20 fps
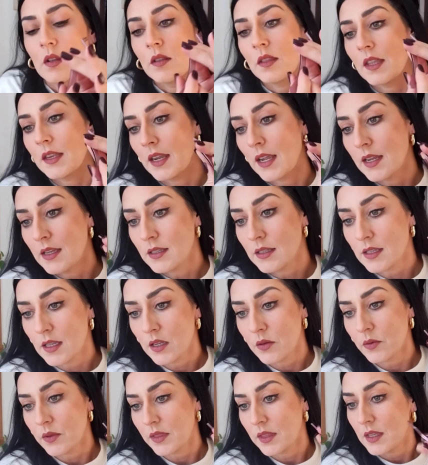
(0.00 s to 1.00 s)
The nice
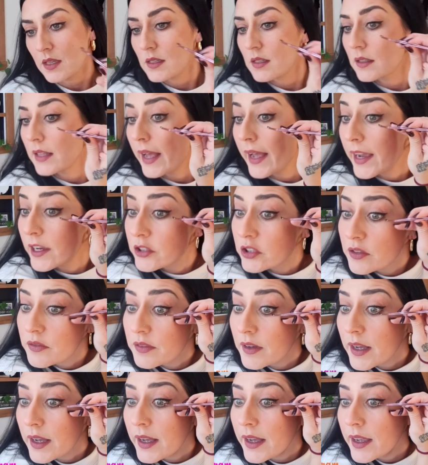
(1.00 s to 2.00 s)
thing with this
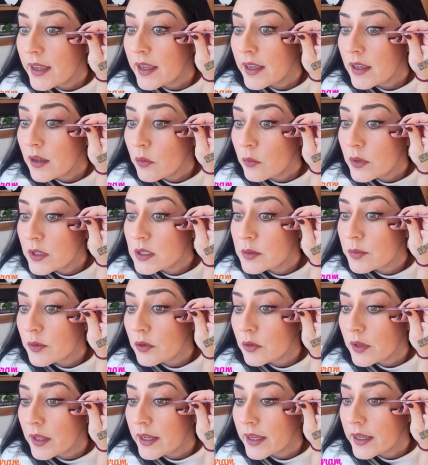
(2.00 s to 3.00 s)
Lashify Whisper
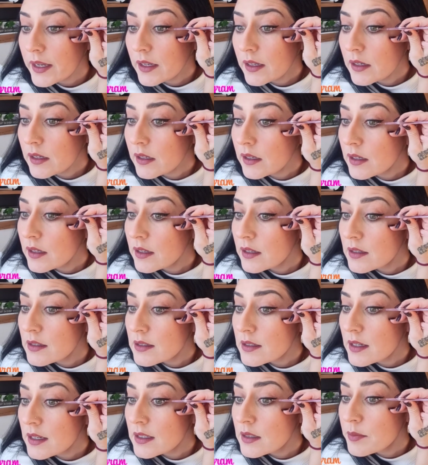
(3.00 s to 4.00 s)
Light
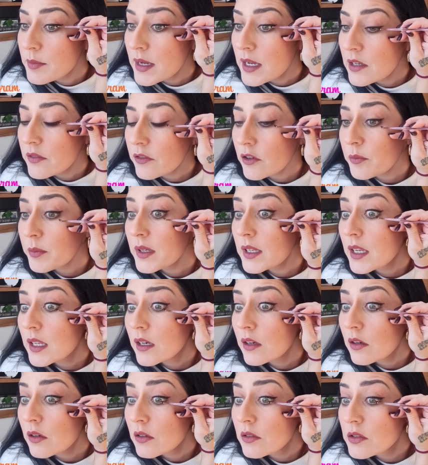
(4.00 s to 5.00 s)
is it's made for
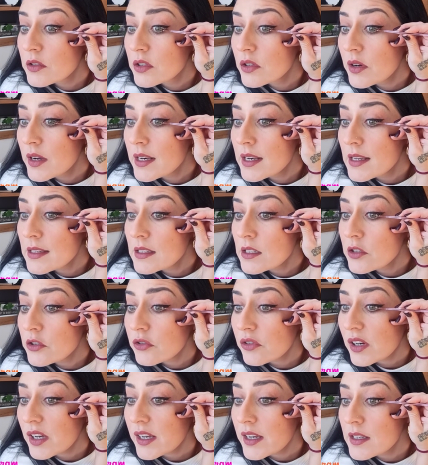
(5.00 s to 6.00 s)
beginners, so it doesn't
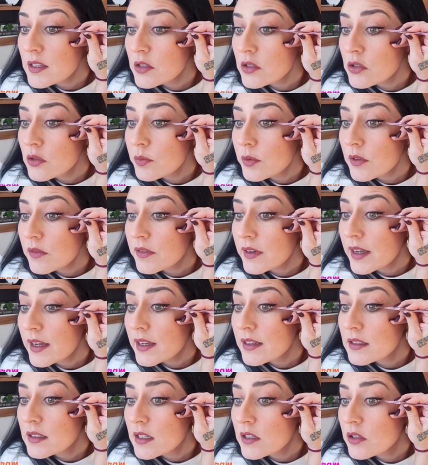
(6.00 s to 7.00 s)
dry super
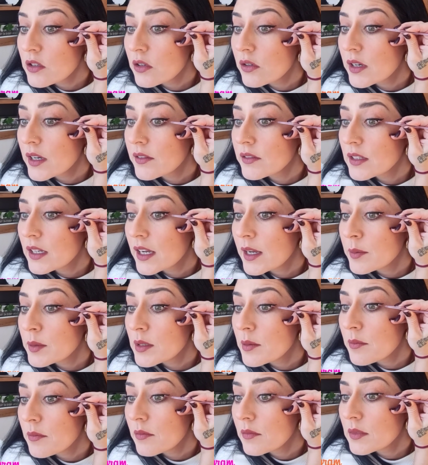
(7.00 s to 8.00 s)
fast that you don't have
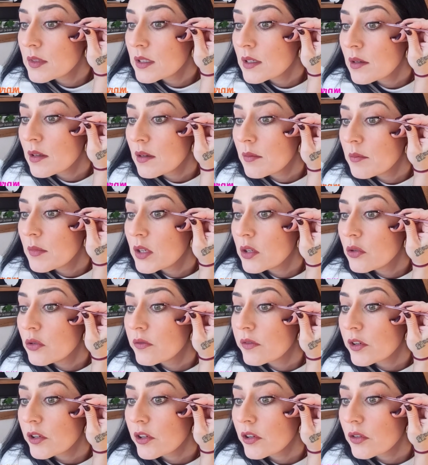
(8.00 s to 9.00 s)
time to
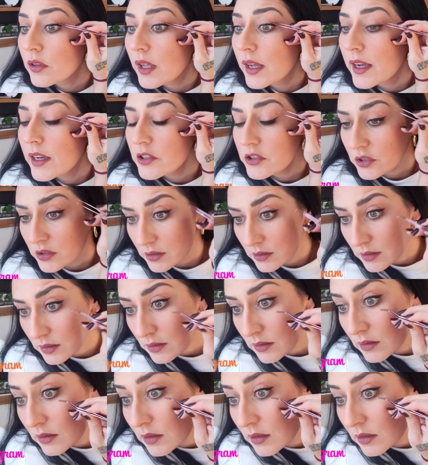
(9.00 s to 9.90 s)
maneuver your lashes.